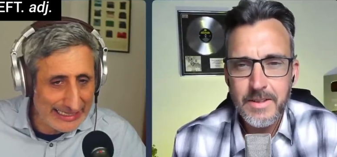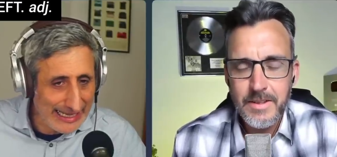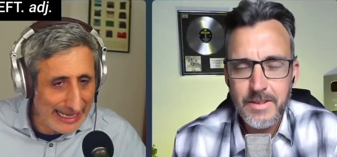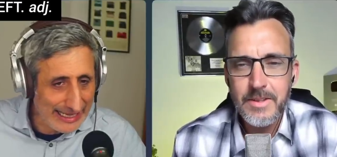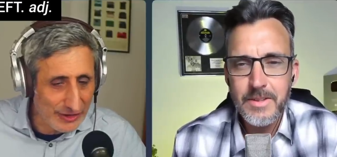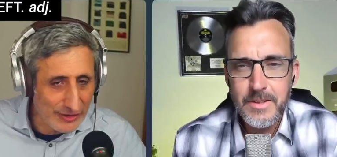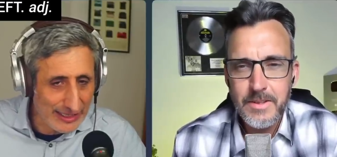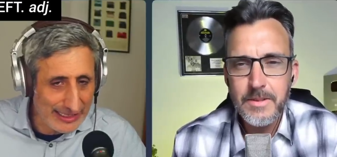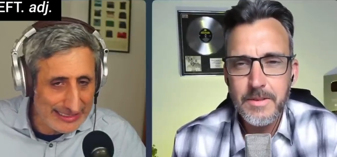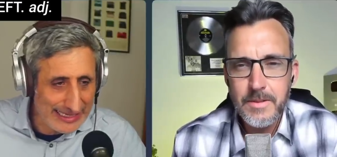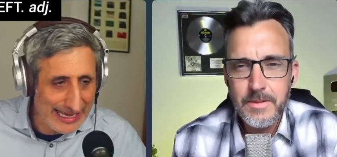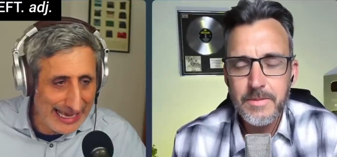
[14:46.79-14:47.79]
Speaker 1: lack a good
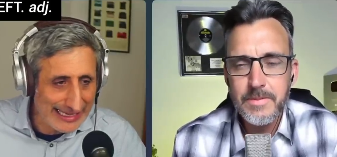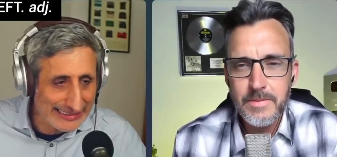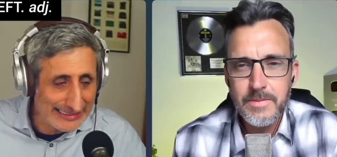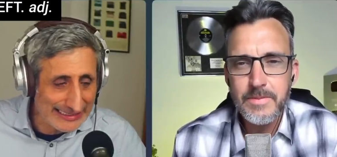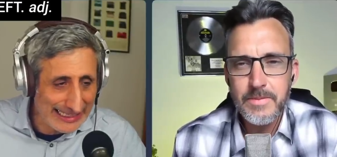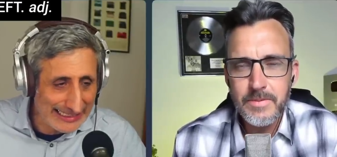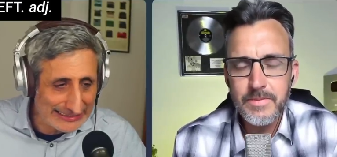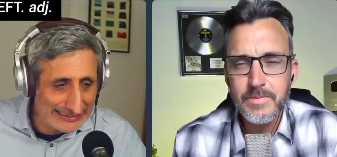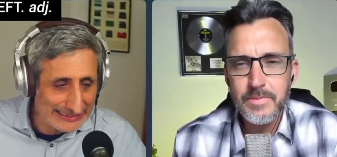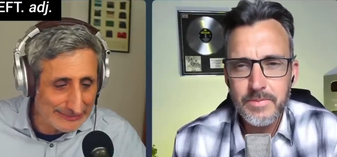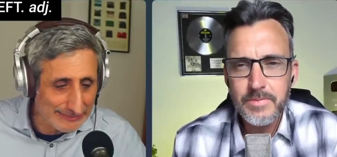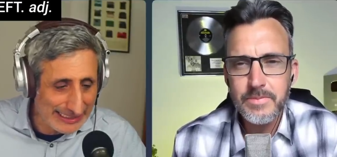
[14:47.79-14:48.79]
idea, and that
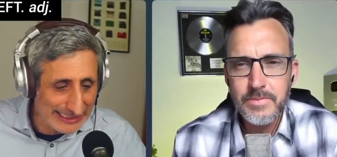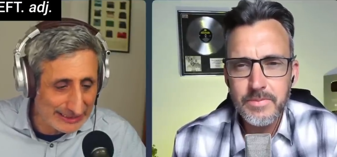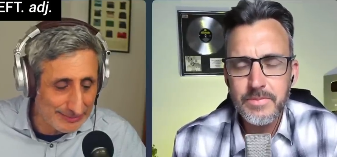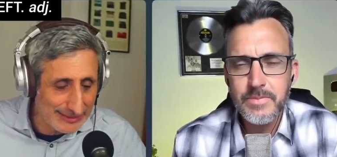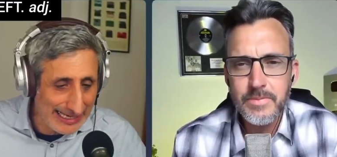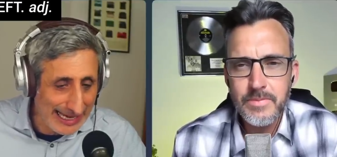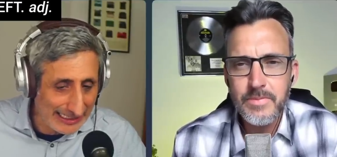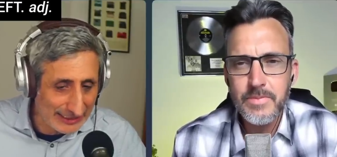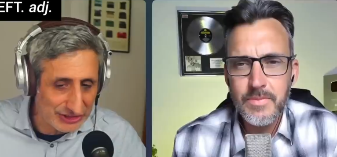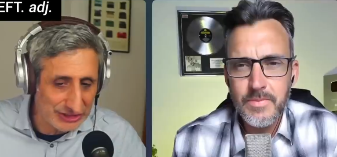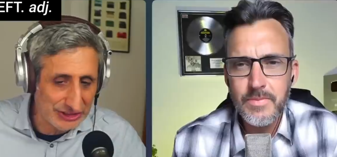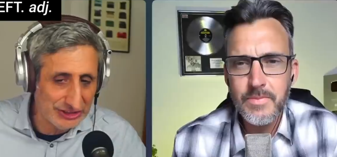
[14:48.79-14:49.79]
makes me
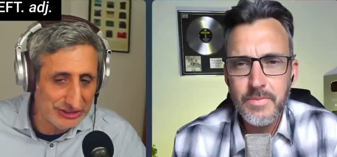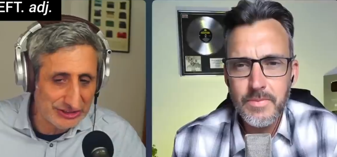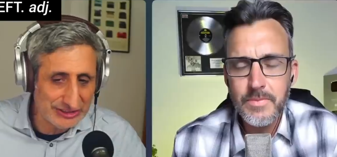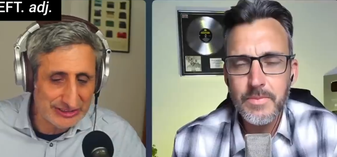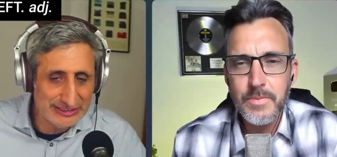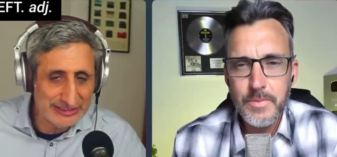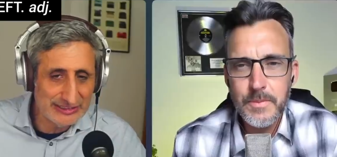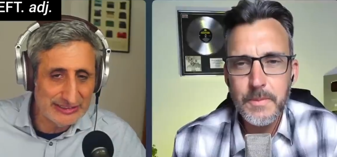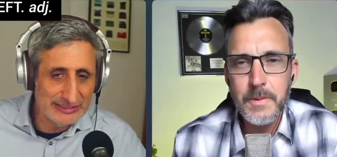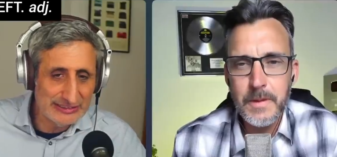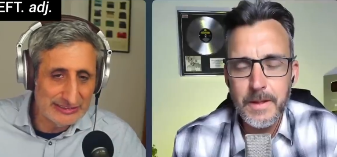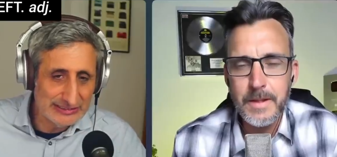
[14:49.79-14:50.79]
anxious.
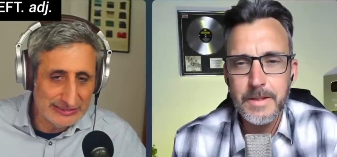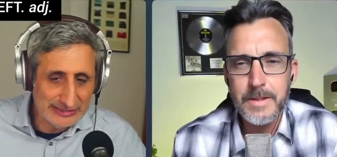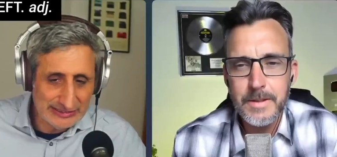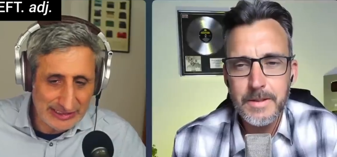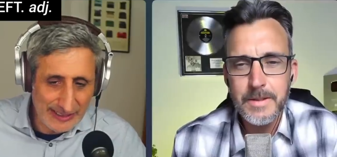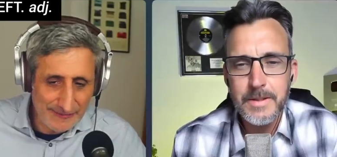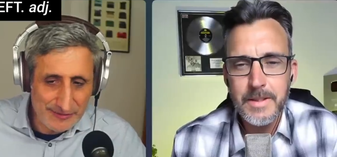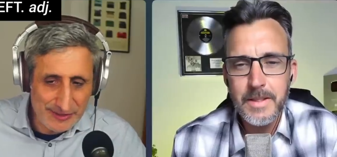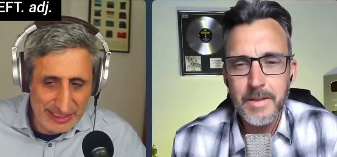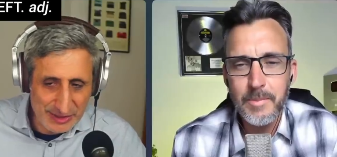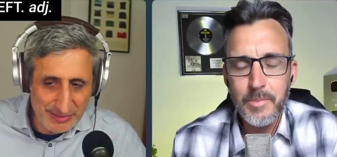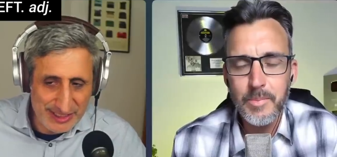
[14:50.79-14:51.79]
Yes, that
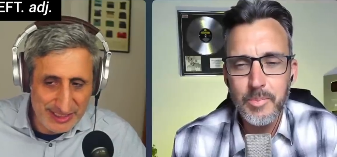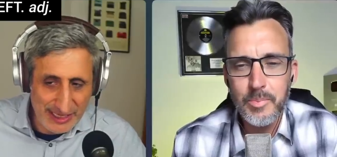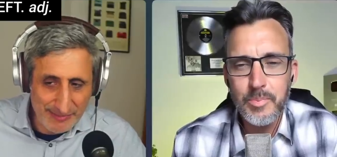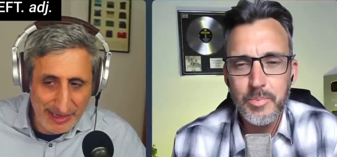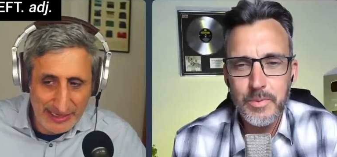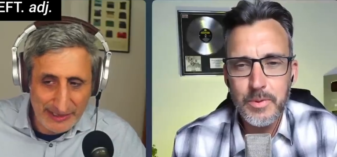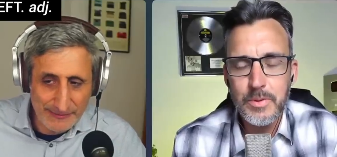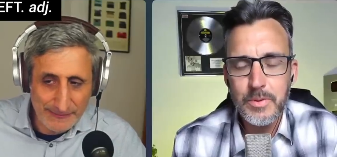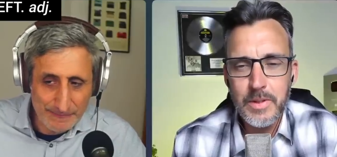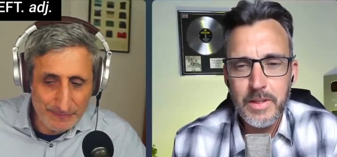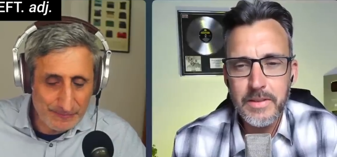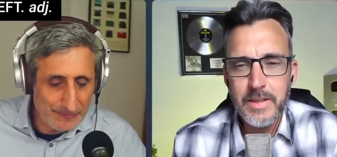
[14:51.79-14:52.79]
upsets me somehow.
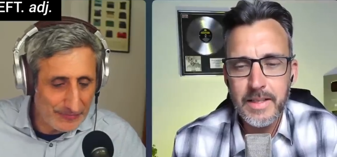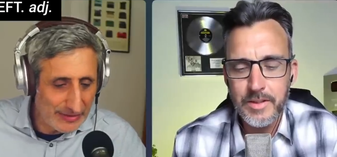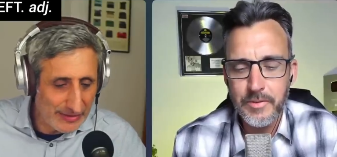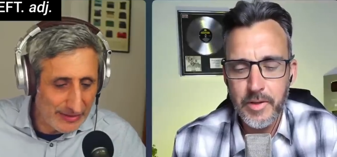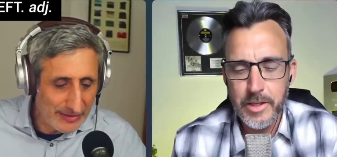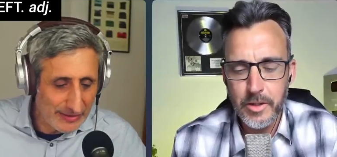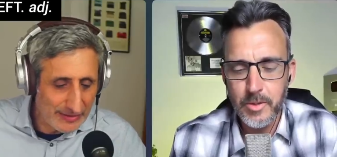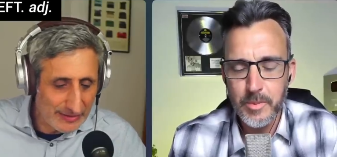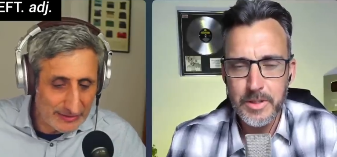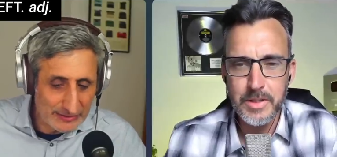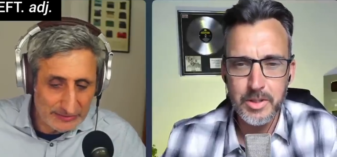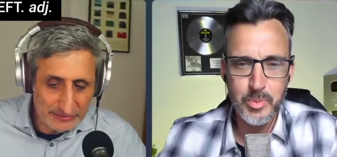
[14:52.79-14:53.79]
Speaker 2: I think that's very
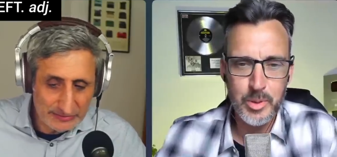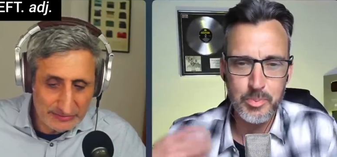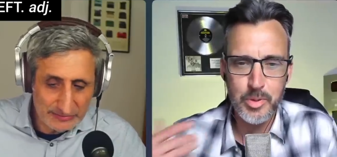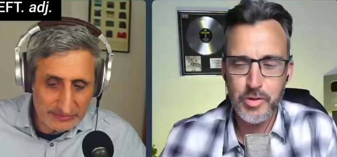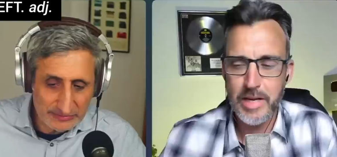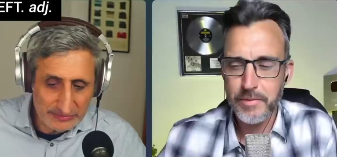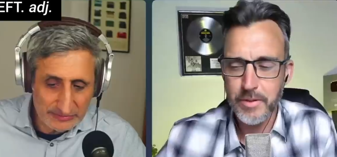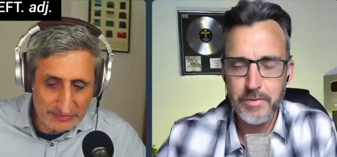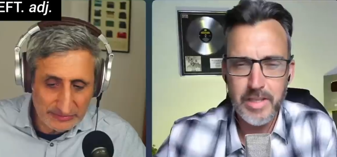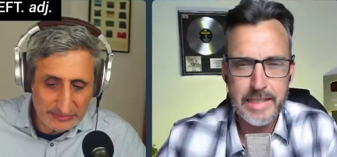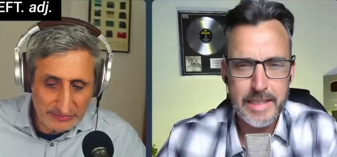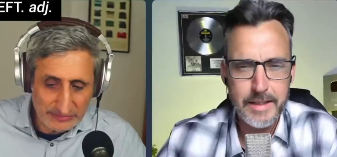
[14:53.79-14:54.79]
common, isn't it? To be bereft
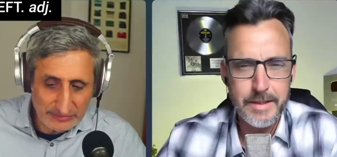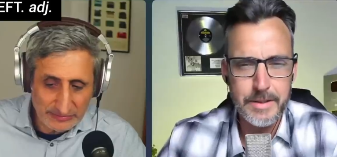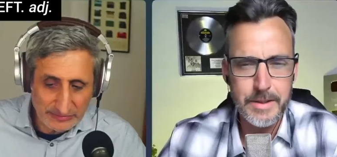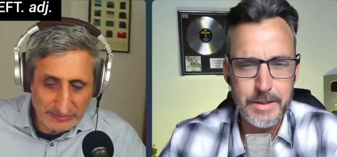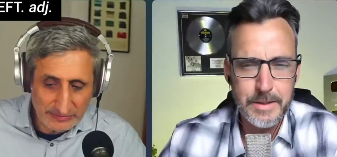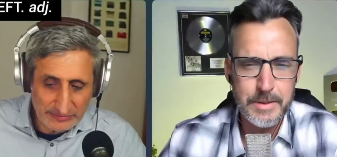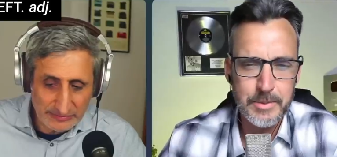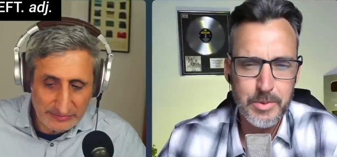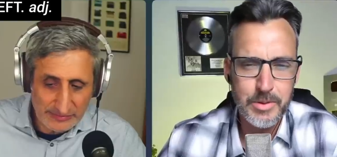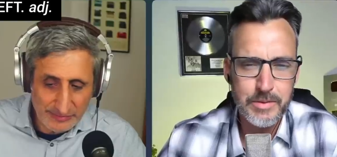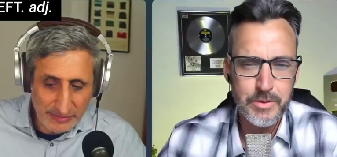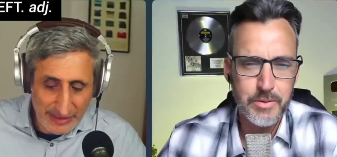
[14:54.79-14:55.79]
of ideas.
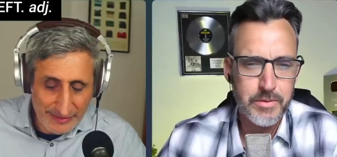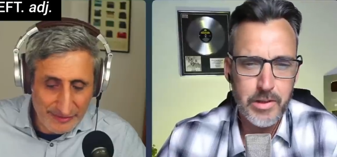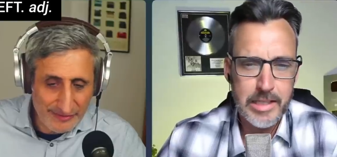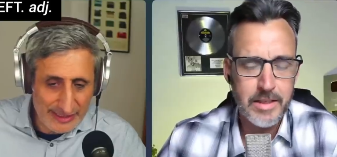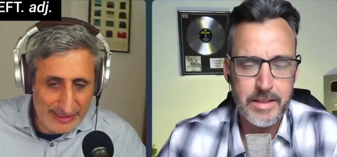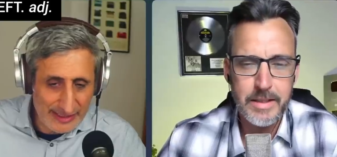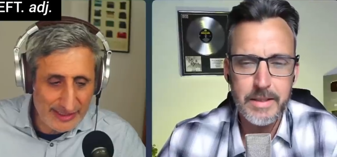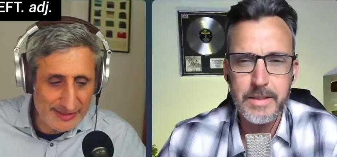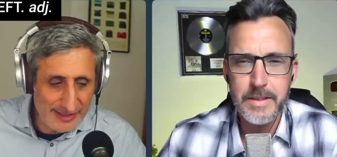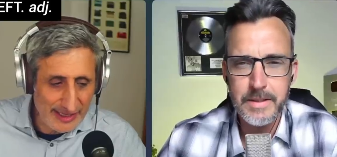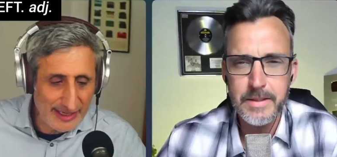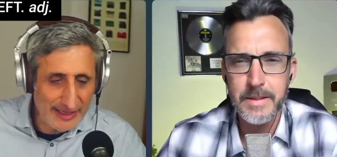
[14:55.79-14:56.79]
Speaker 1: Bereft, bereft of, of ideas,
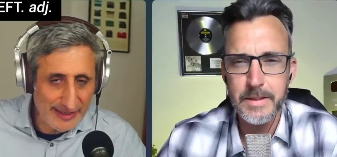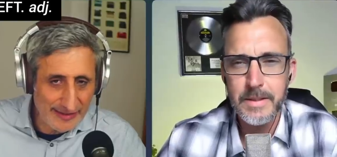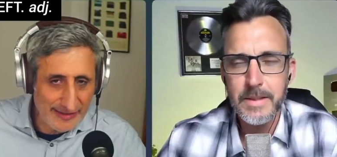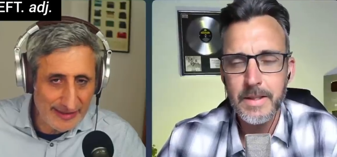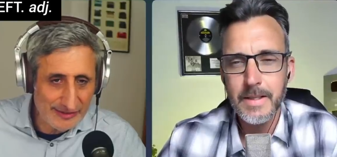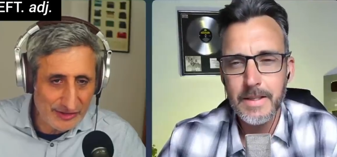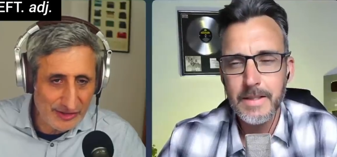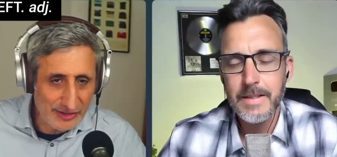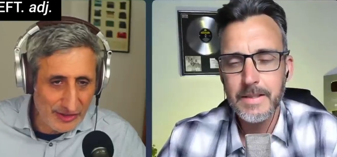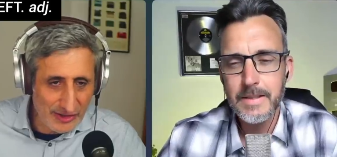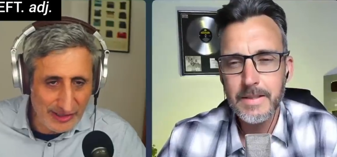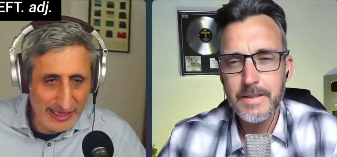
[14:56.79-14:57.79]
idea. yeah. yeah. That's a good
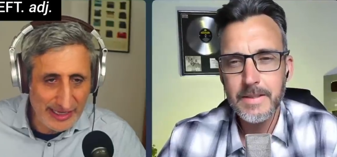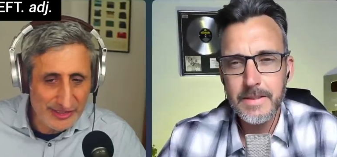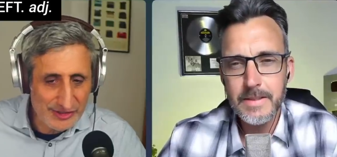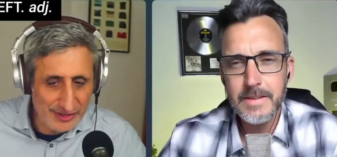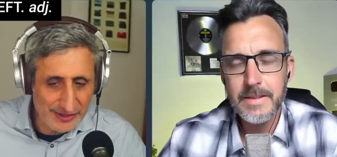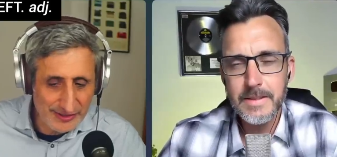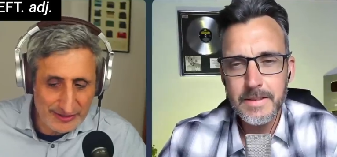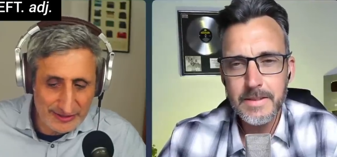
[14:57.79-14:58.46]
collocation.